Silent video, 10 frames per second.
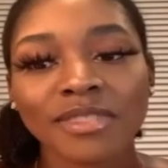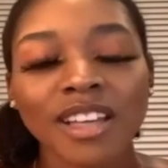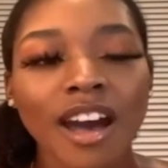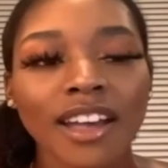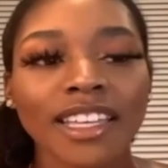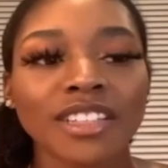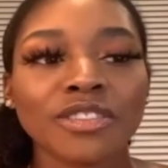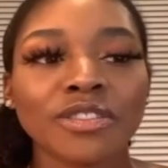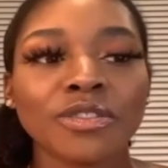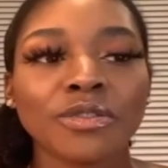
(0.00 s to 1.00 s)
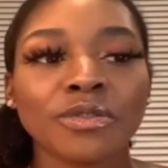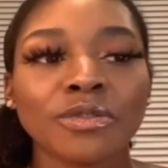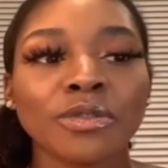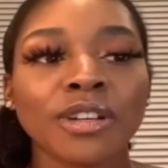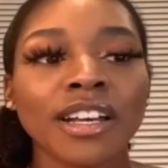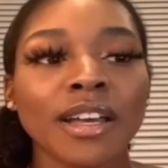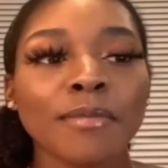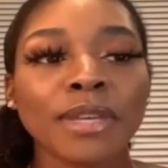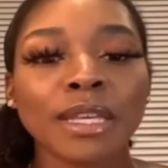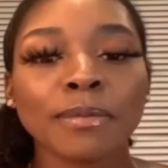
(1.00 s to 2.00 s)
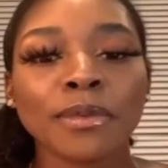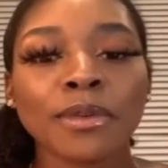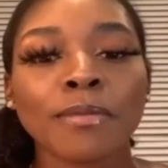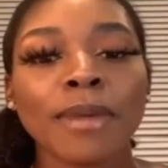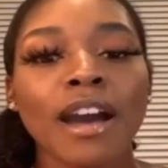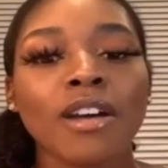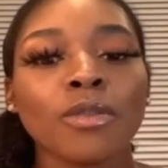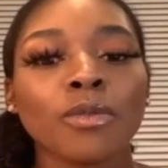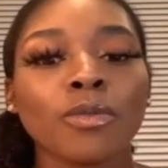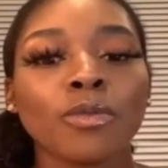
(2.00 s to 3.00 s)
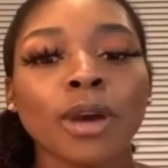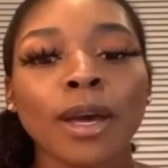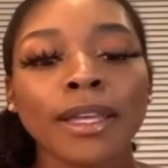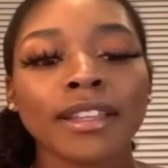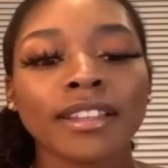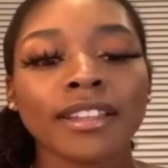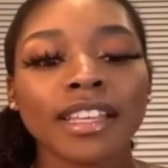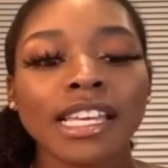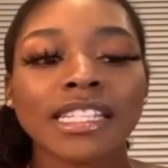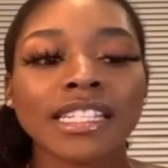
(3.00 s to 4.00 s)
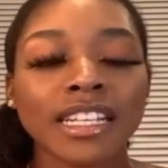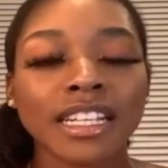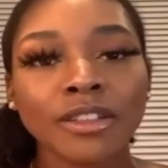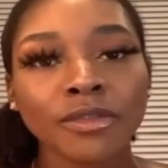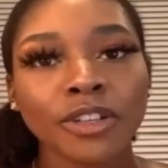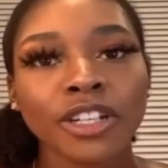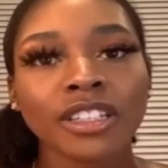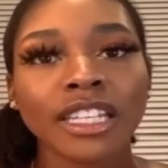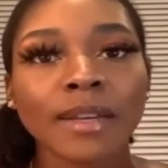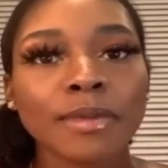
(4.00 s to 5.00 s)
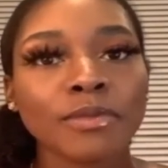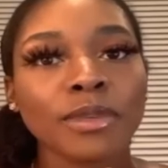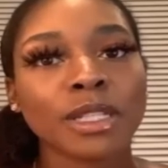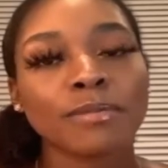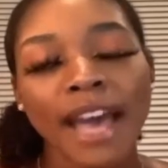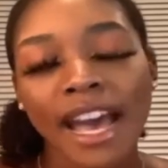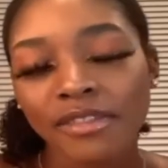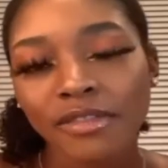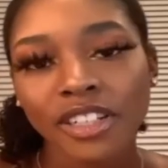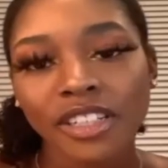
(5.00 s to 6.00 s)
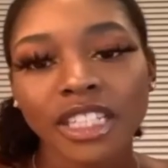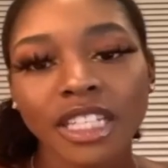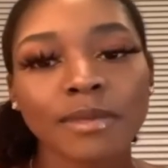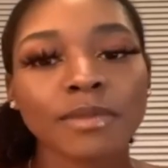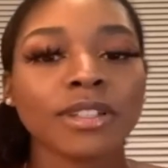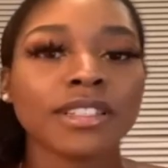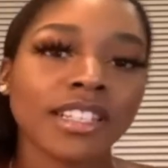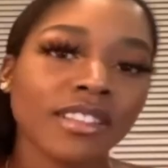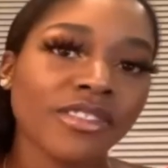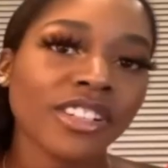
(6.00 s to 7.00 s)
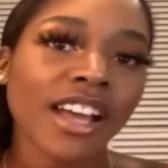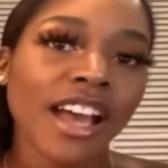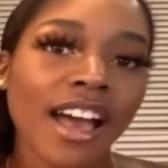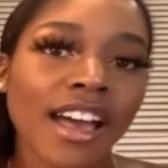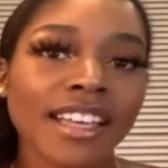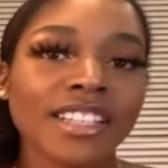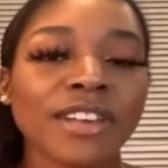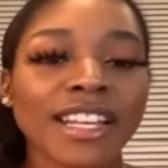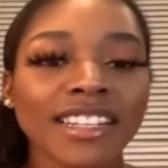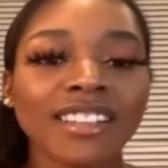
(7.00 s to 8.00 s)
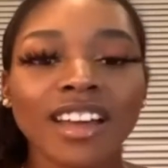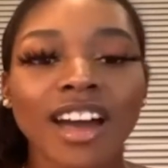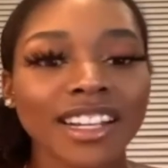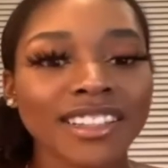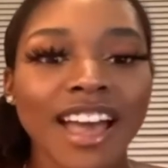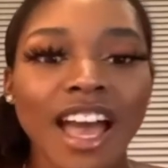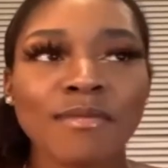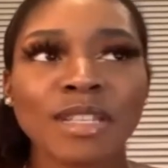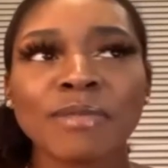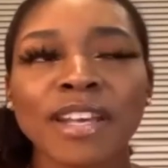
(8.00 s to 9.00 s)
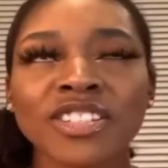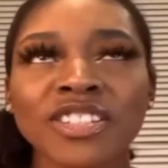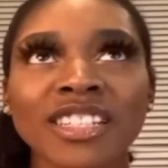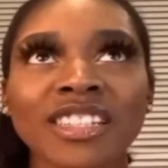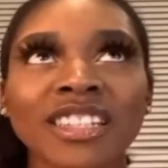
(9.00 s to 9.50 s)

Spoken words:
talking to people about what is good for your lips, what's bad for your lips, what's good for your eyes. So I did a lot of time, especially